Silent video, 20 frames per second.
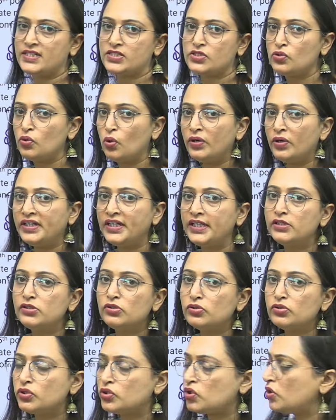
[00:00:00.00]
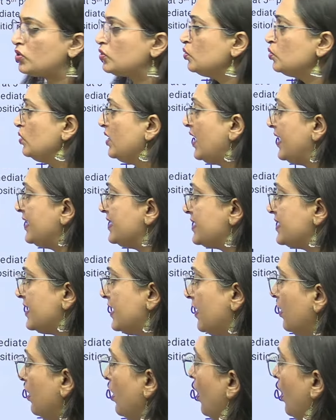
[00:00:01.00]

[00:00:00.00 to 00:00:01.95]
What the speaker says: No need to draw 2 lines here.